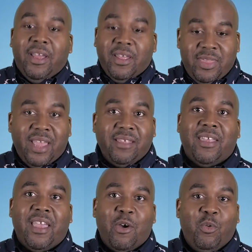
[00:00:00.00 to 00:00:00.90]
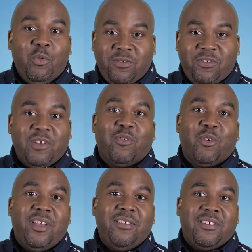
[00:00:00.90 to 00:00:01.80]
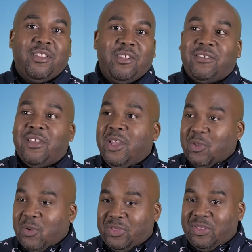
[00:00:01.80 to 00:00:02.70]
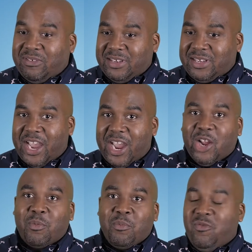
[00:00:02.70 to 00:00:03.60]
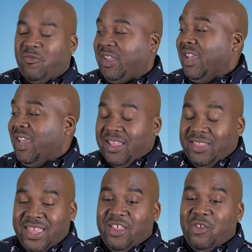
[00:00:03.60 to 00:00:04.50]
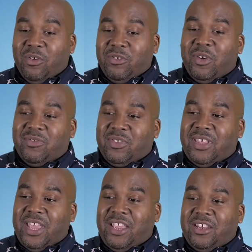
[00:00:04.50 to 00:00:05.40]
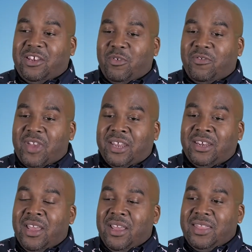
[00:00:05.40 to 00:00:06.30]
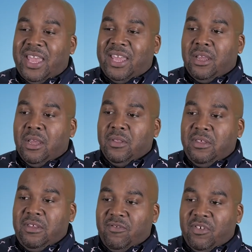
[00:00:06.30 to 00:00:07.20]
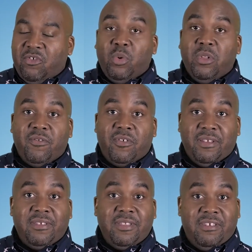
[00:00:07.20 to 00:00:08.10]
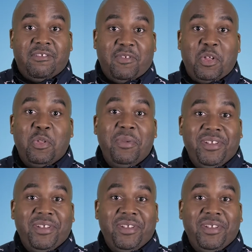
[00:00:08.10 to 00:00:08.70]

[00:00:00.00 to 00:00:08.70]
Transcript: That's how Jennifer Hudson looks throughout this entire movie. And then you also have to take into effect that the visual effects in this film